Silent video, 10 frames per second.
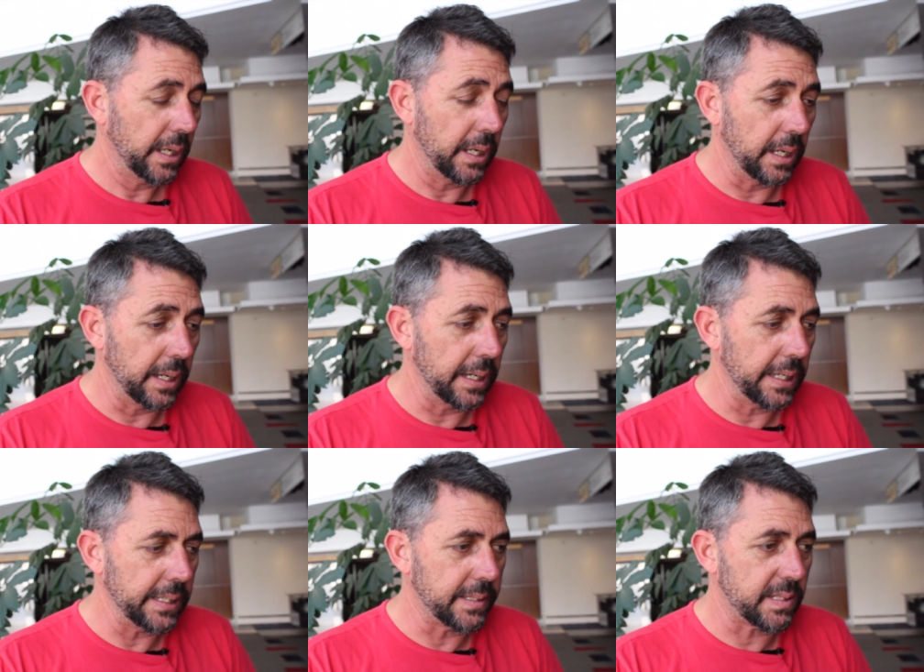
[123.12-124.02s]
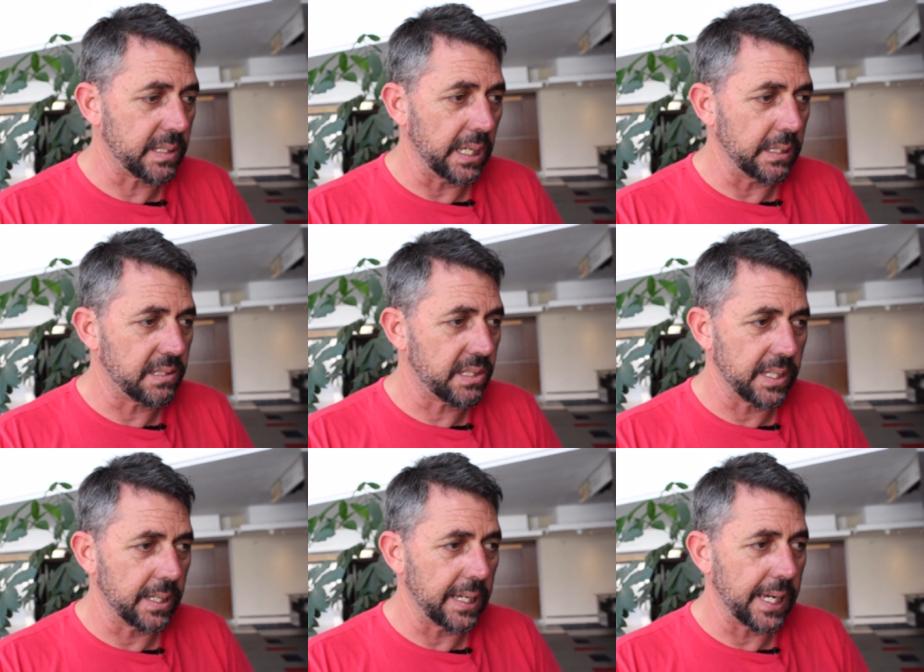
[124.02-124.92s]
Uh, it's it's
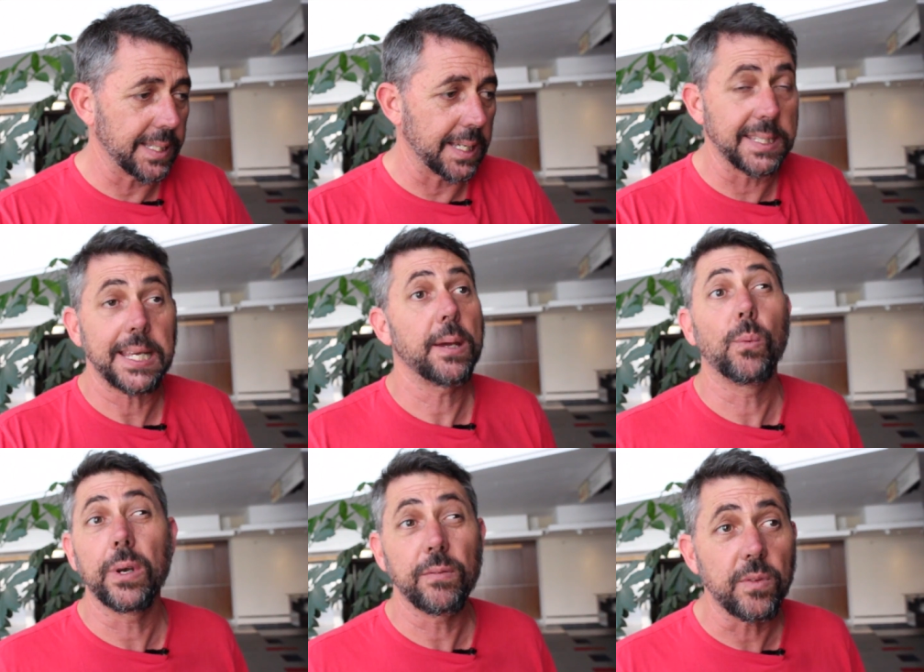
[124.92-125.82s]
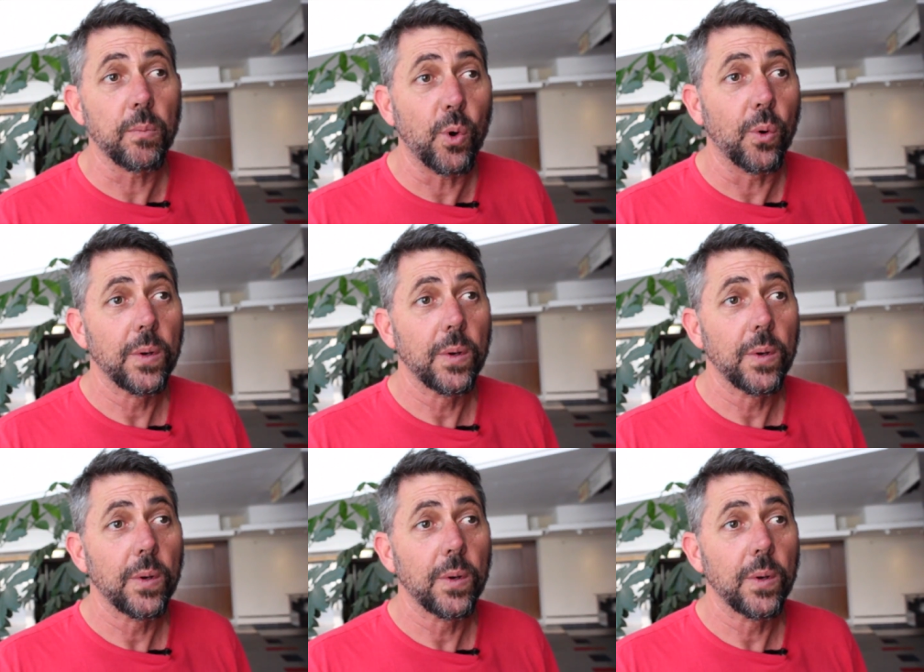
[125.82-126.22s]
uh, as I say one of I'm the more